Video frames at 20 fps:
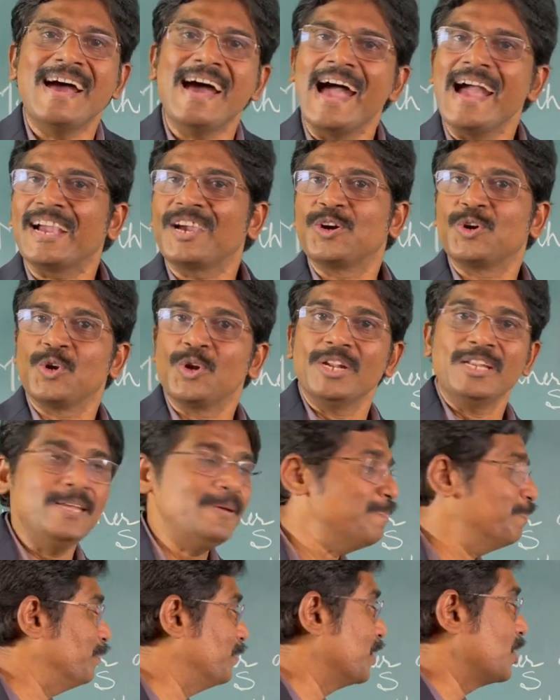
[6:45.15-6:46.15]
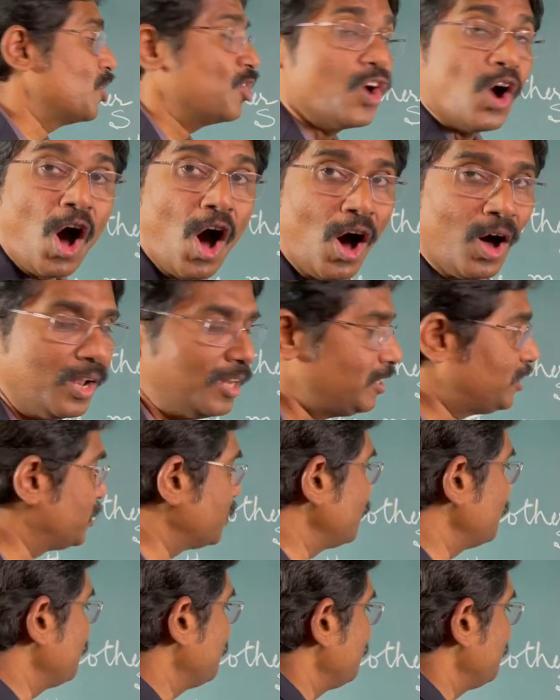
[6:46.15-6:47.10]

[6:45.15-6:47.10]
acronym called